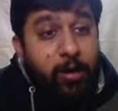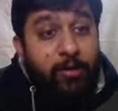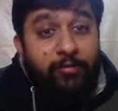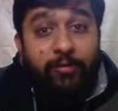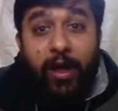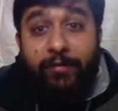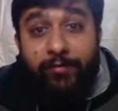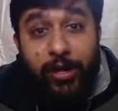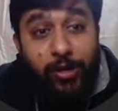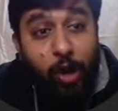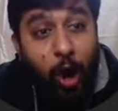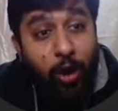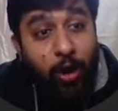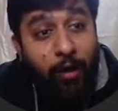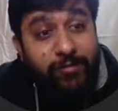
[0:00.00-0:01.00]
When we
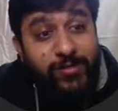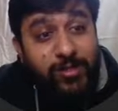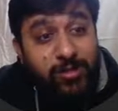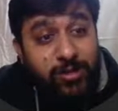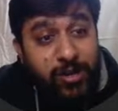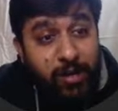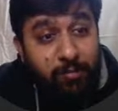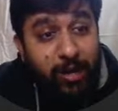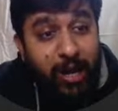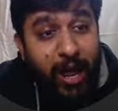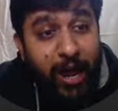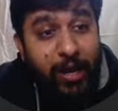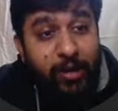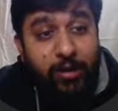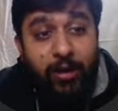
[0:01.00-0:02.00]
talk of
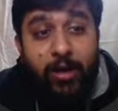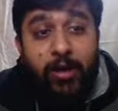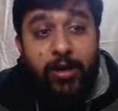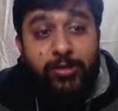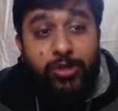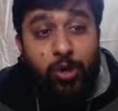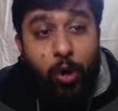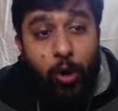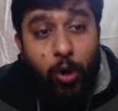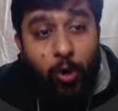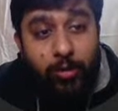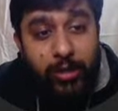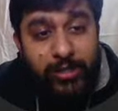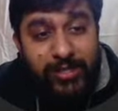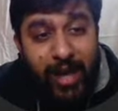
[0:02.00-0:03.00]
streamline, so
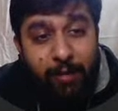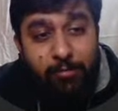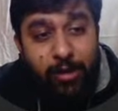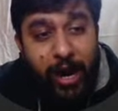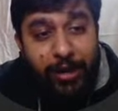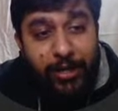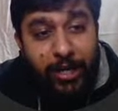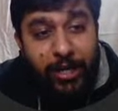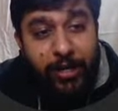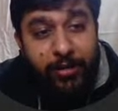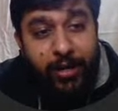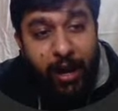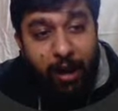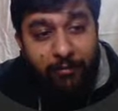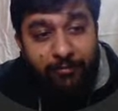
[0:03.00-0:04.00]
this I am writing in
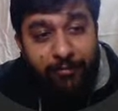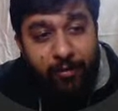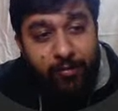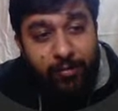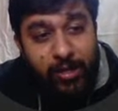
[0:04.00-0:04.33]
rough.